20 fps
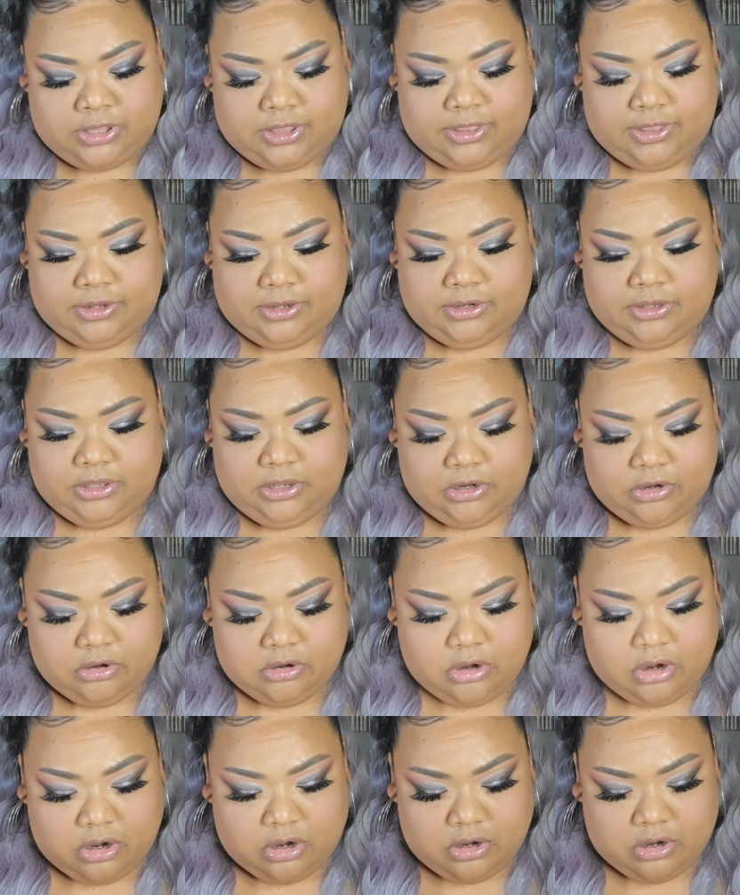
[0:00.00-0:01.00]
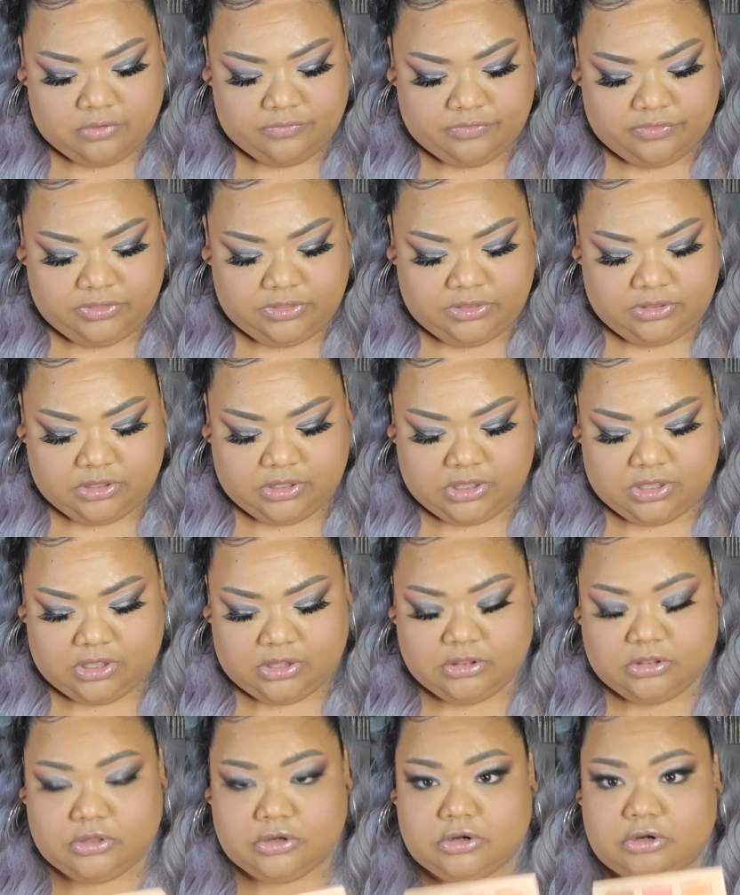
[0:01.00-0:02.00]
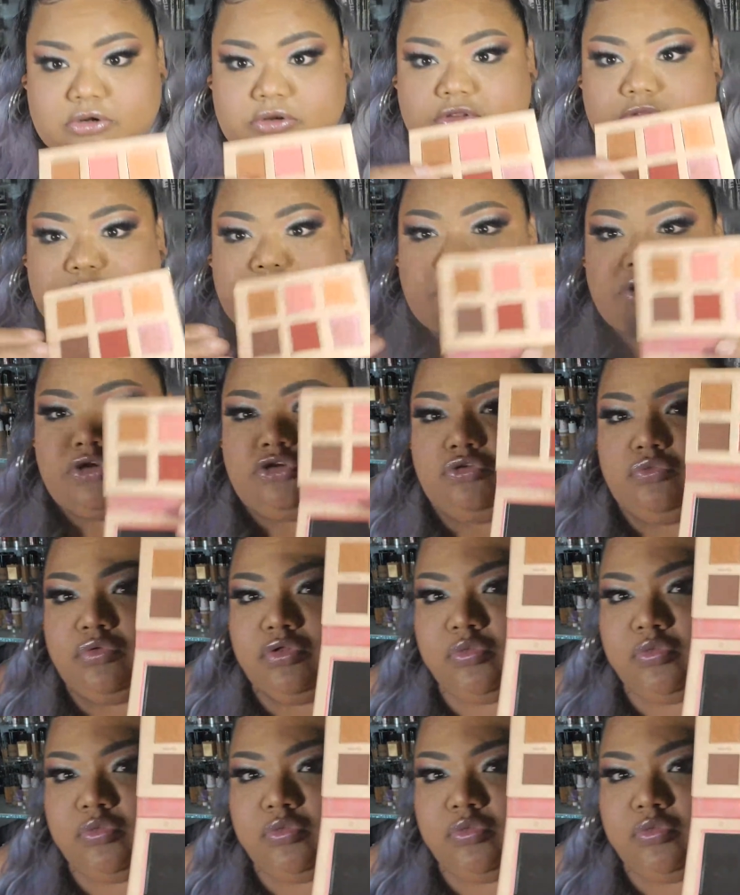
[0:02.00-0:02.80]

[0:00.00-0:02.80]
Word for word: And here are the colors. We're going to do a